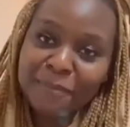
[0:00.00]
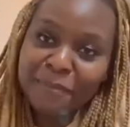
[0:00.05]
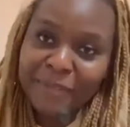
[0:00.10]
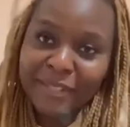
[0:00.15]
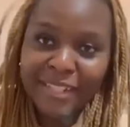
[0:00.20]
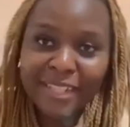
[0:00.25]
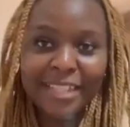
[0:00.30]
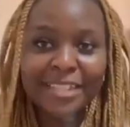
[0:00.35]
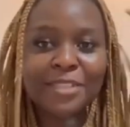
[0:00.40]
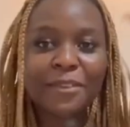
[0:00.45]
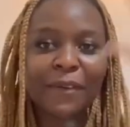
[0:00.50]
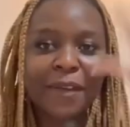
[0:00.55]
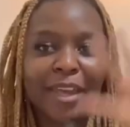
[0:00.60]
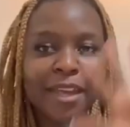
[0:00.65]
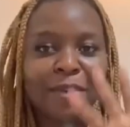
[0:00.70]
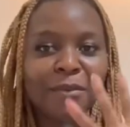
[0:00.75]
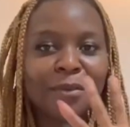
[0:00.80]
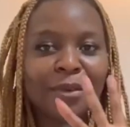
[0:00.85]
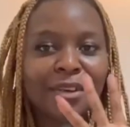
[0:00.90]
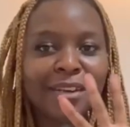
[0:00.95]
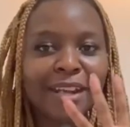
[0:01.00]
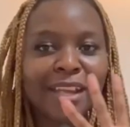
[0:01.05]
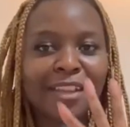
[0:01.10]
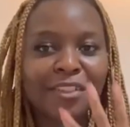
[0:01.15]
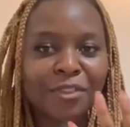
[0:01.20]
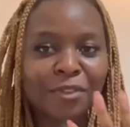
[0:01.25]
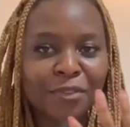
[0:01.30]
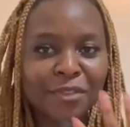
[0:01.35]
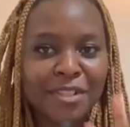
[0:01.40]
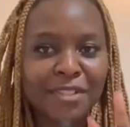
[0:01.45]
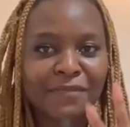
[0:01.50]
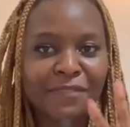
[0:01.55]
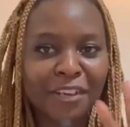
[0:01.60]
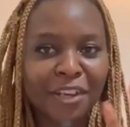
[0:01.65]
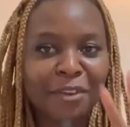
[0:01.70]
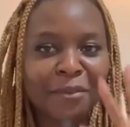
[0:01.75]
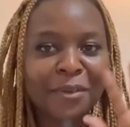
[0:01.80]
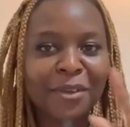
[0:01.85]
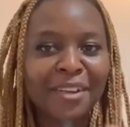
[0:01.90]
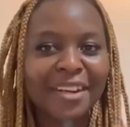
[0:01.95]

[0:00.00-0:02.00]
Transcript: but it's okay. We're gonna get through this video.